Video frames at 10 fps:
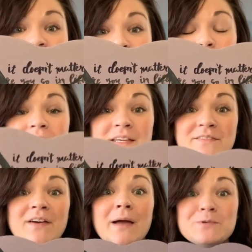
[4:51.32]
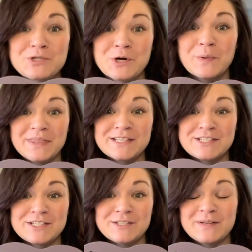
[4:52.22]
even believe I'm showing this
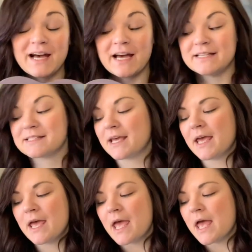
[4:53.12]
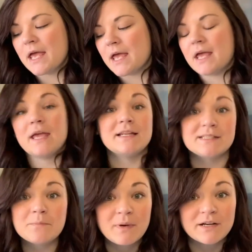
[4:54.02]
to you guys. It is
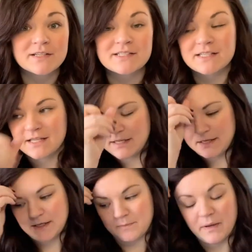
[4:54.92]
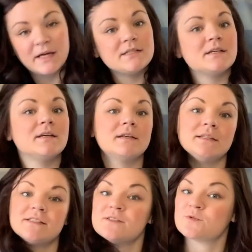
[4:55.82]
embarrassing, but
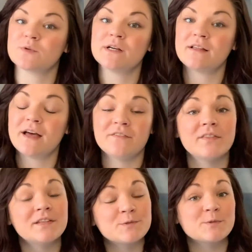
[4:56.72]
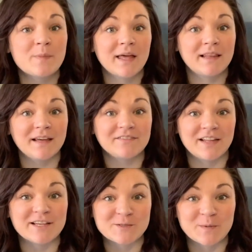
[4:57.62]
this is real life. This was my life
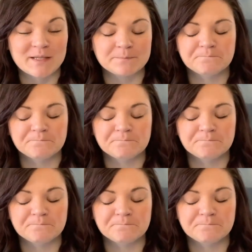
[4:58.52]
last week.